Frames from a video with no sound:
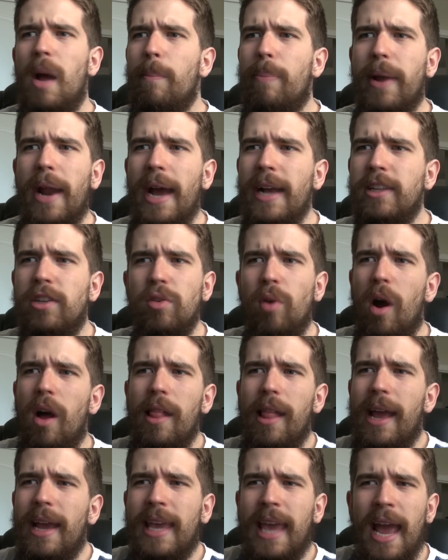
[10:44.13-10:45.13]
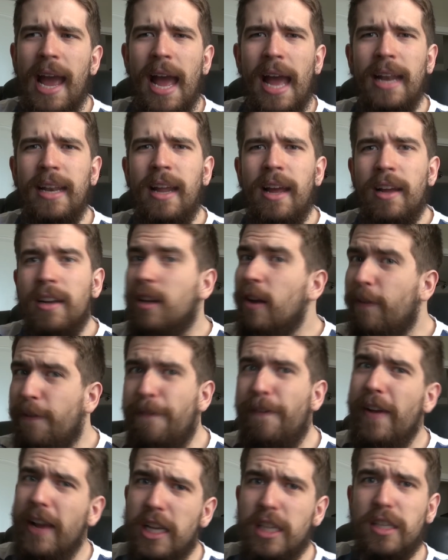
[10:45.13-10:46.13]
But I do all I can to
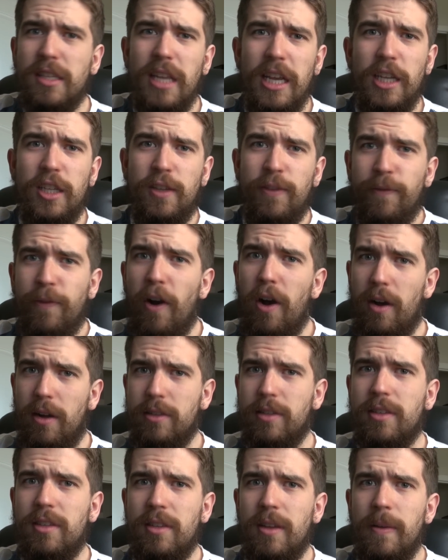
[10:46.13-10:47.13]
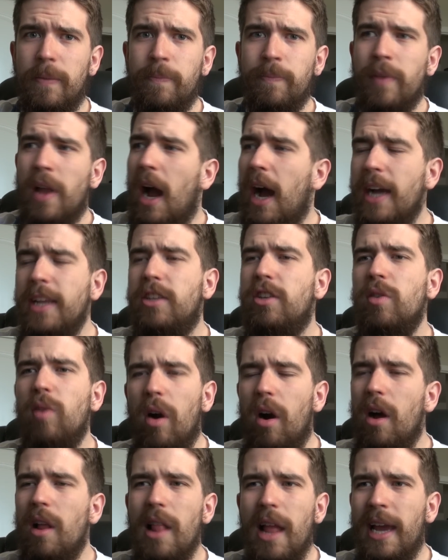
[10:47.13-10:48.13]
fix these faults. I do
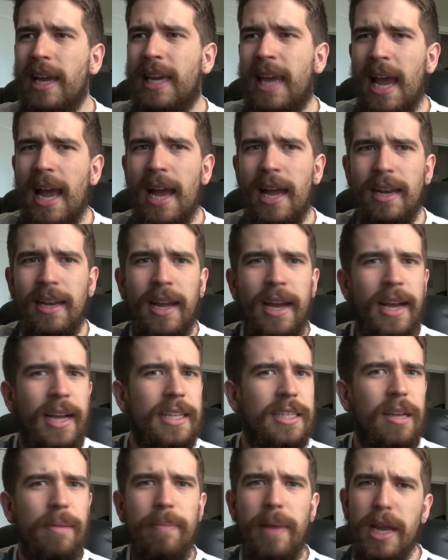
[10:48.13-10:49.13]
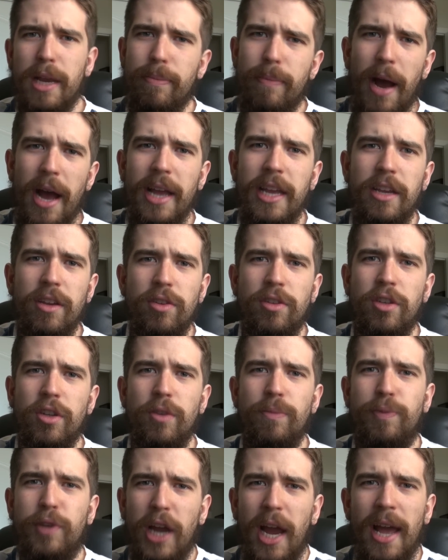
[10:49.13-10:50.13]
all I can to make my
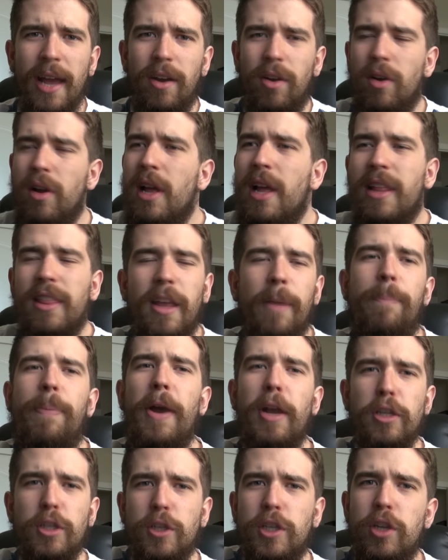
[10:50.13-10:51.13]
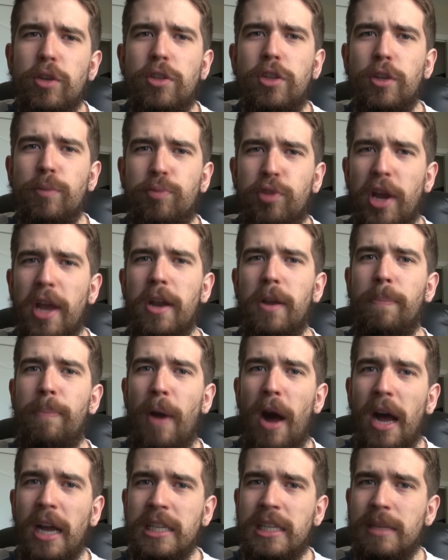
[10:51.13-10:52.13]
YouTube channel the best YouTube channel
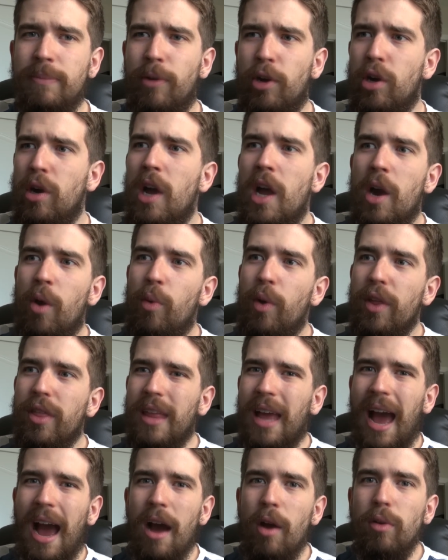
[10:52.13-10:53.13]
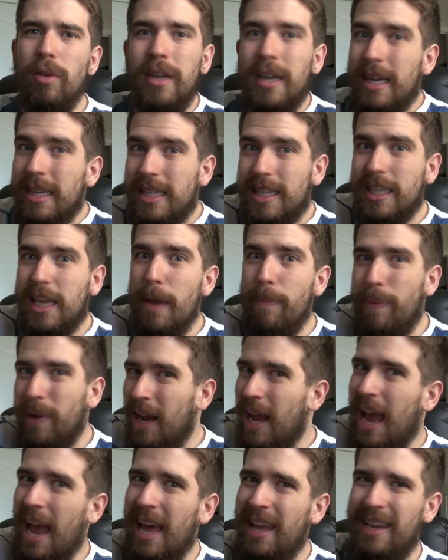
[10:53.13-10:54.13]
possible without
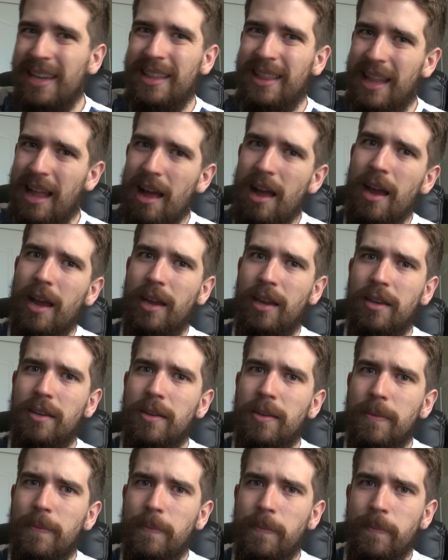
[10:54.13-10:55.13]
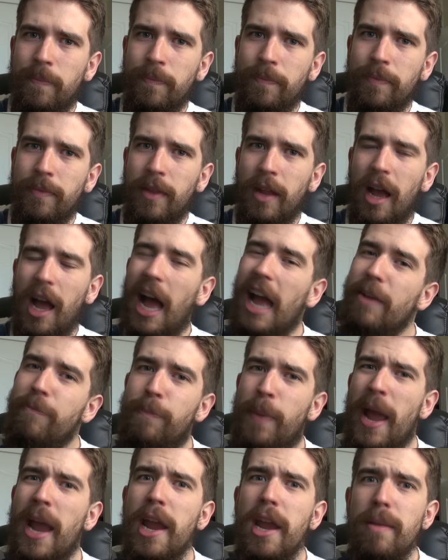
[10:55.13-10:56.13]
skipping ahead in line. I've
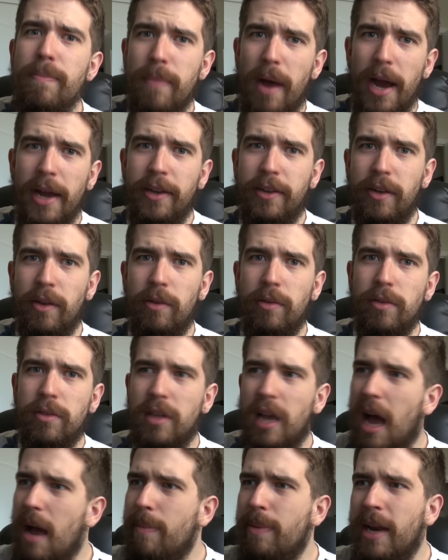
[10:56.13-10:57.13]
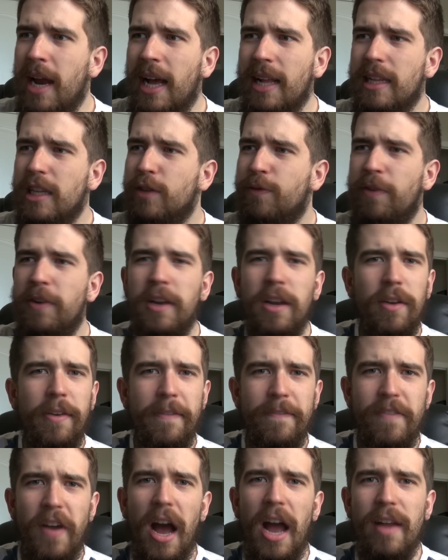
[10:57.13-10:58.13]
paid my dues. I've been at this for nearly
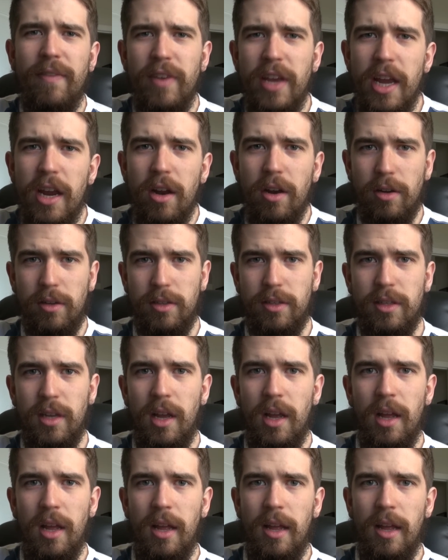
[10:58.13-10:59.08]
5 years.